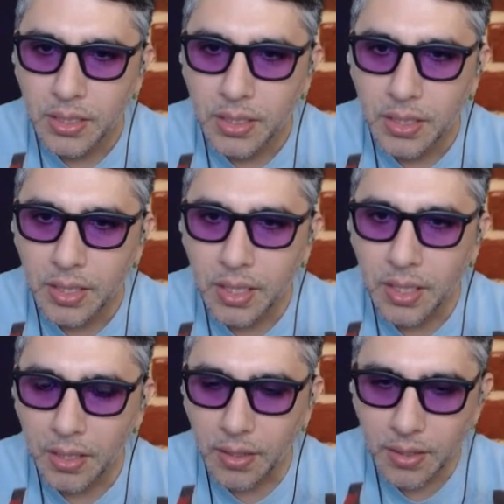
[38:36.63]

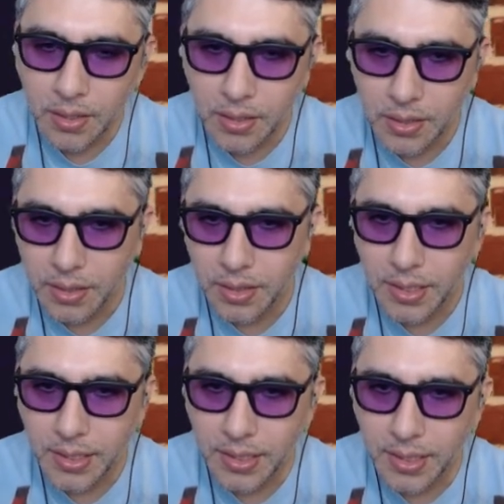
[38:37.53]
here
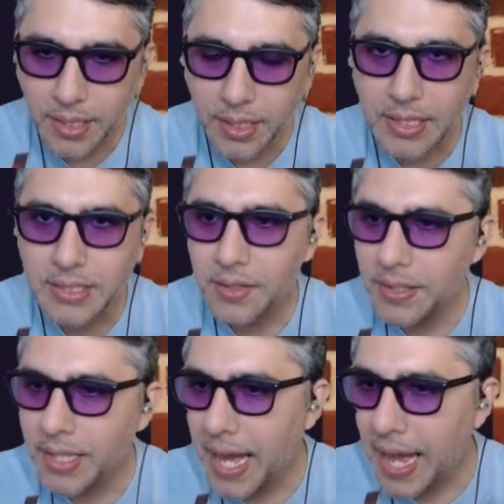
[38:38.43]
in the, it's either
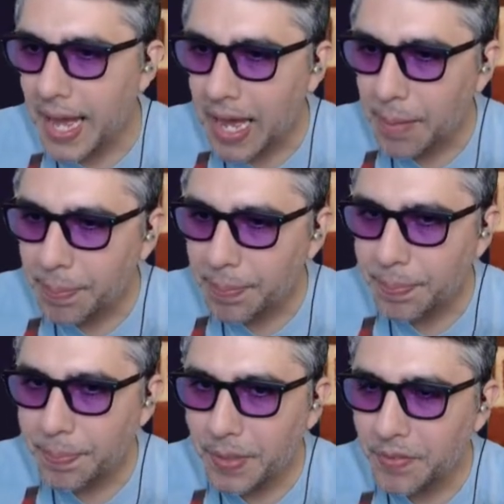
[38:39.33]
in the app,
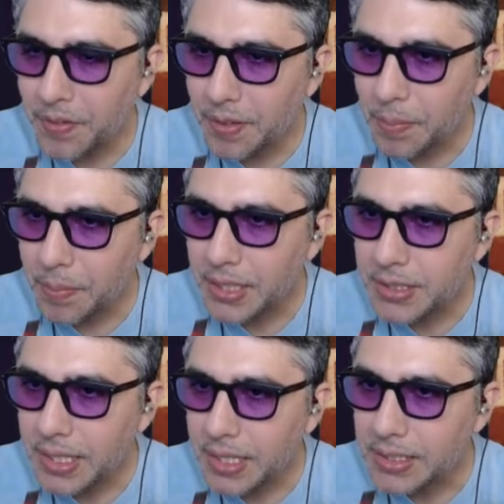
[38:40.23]
either in the mix
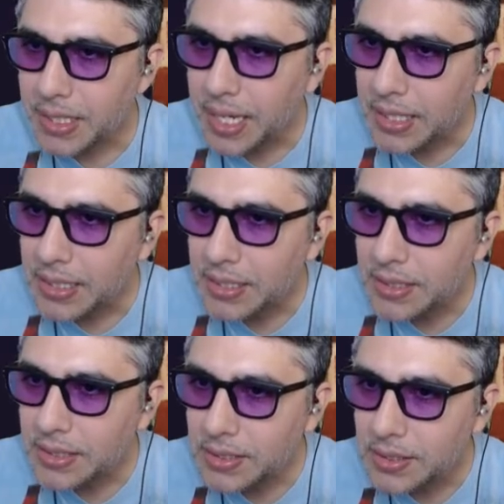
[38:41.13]
ESX
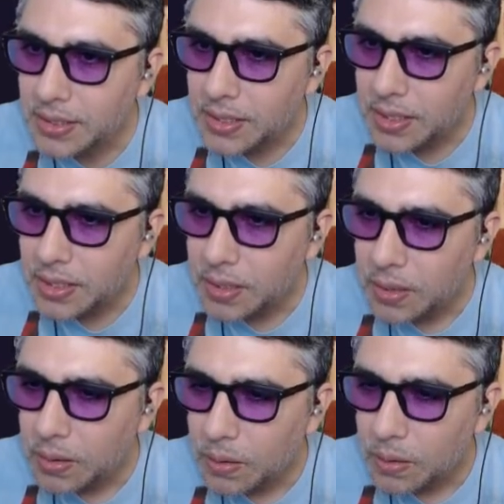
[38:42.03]

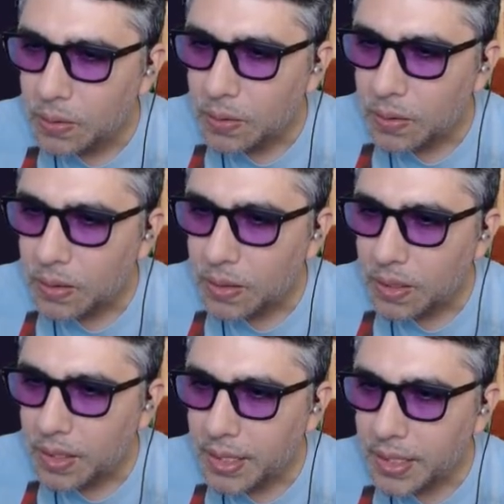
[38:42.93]

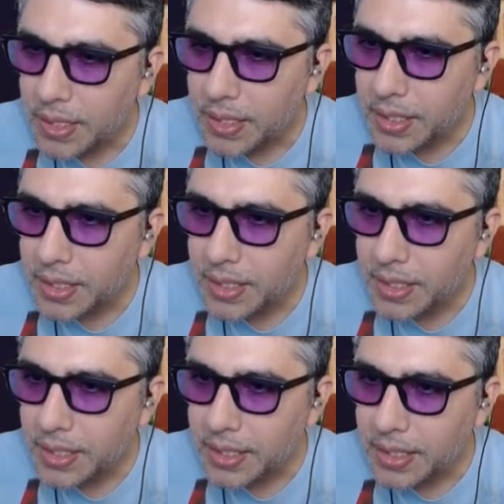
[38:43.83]
or in
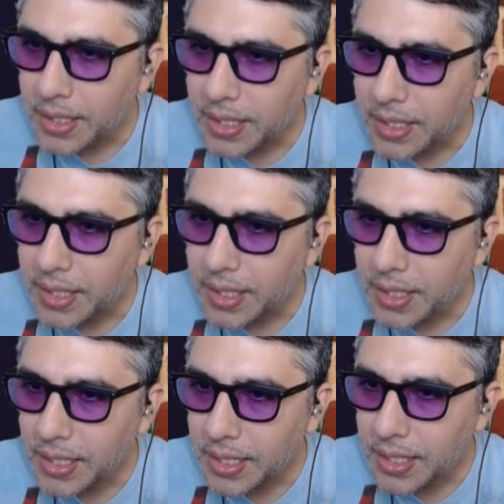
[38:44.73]
the
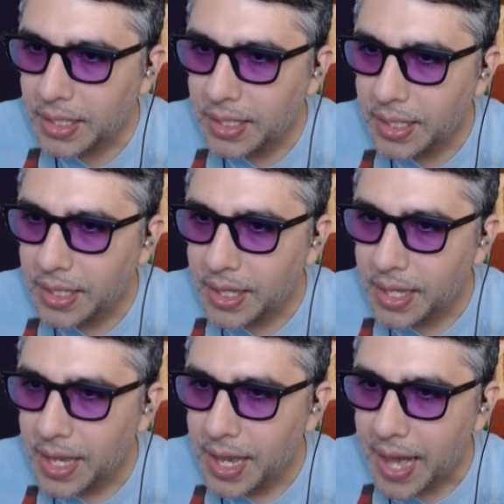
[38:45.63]

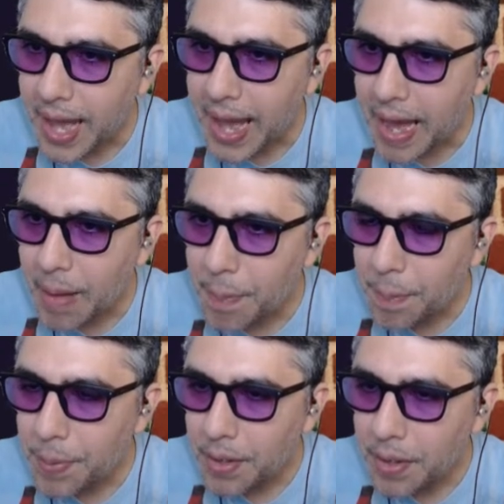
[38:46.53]

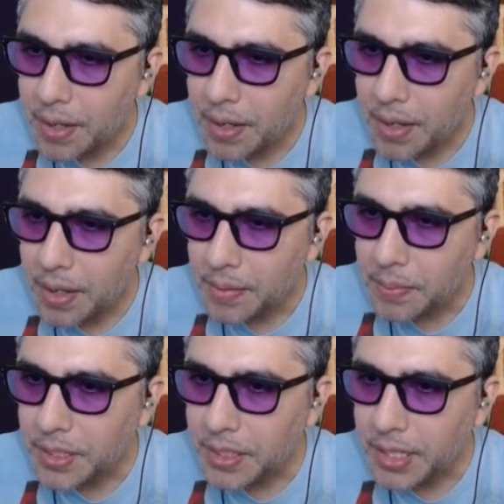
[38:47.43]

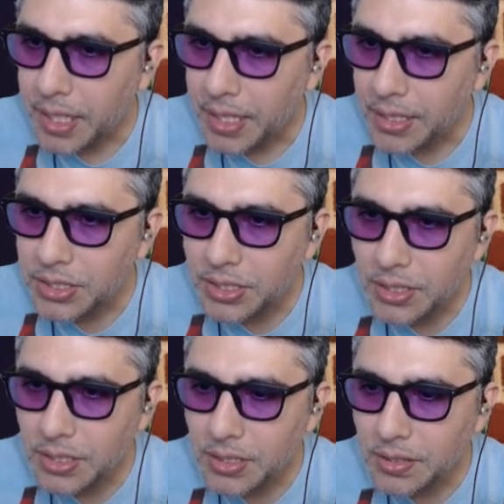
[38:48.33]

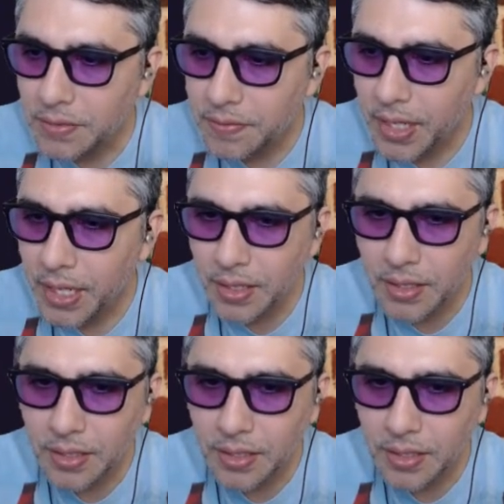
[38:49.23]
application file.